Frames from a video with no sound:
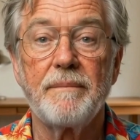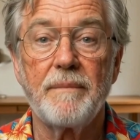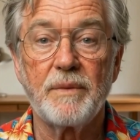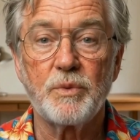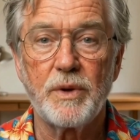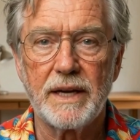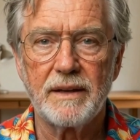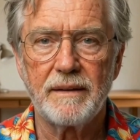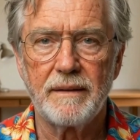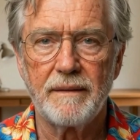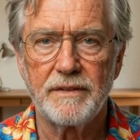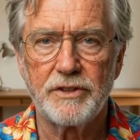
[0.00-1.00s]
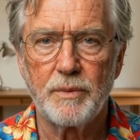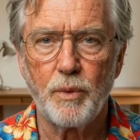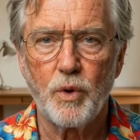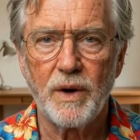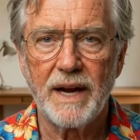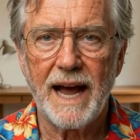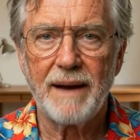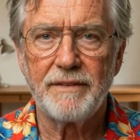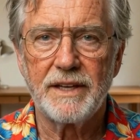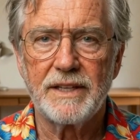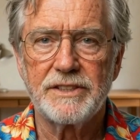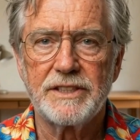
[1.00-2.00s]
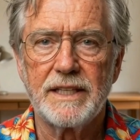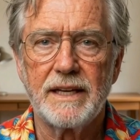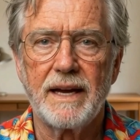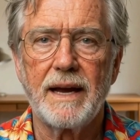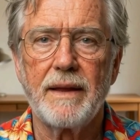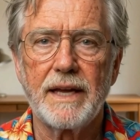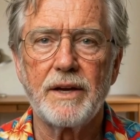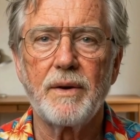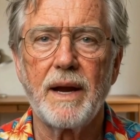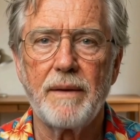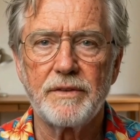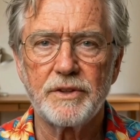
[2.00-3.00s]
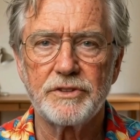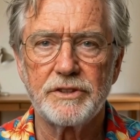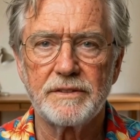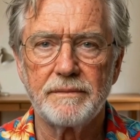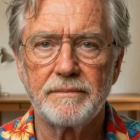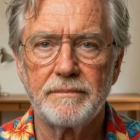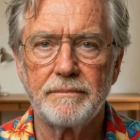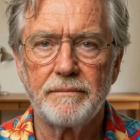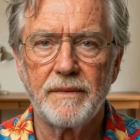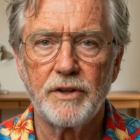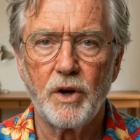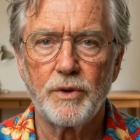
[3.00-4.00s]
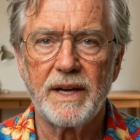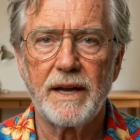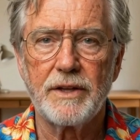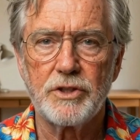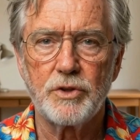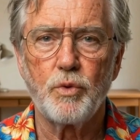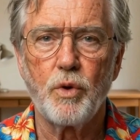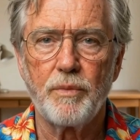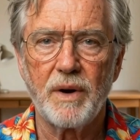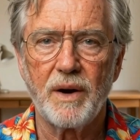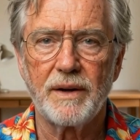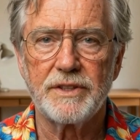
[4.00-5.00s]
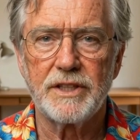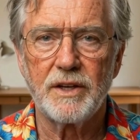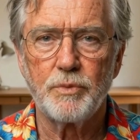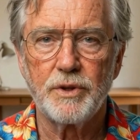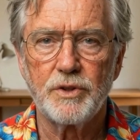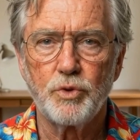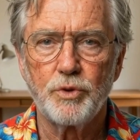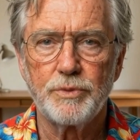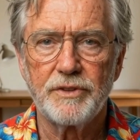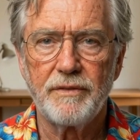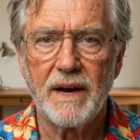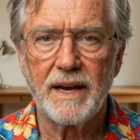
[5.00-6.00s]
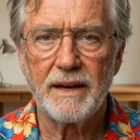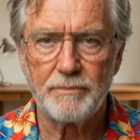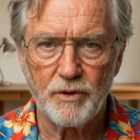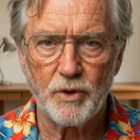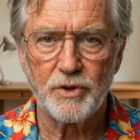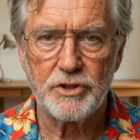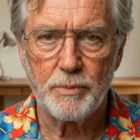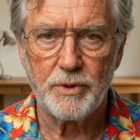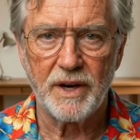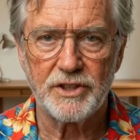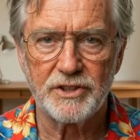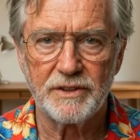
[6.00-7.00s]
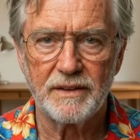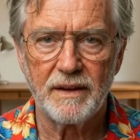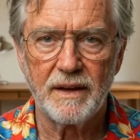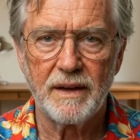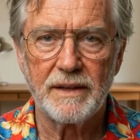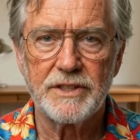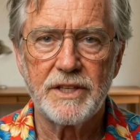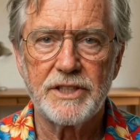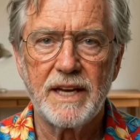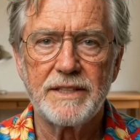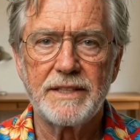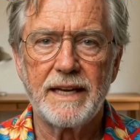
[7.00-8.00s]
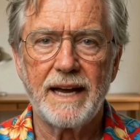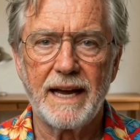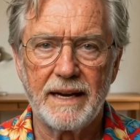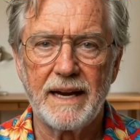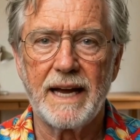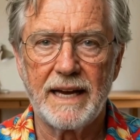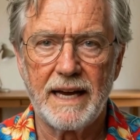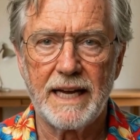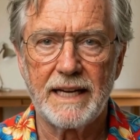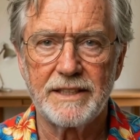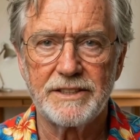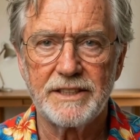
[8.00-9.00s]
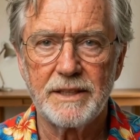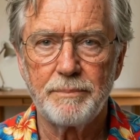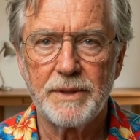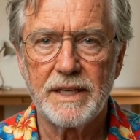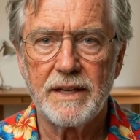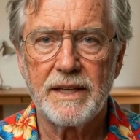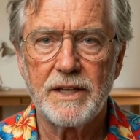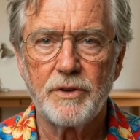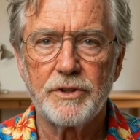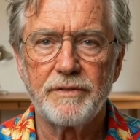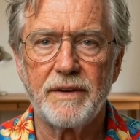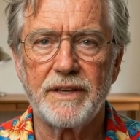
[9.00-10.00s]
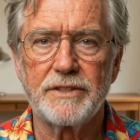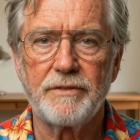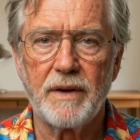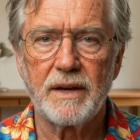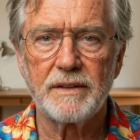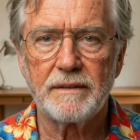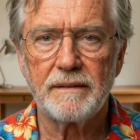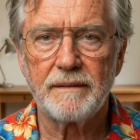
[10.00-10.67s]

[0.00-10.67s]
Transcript: 3. Support advocacy and legal efforts. Donate to or volunteer with groups fighting voter suppression, such as the NAACP Legal Defense Fund,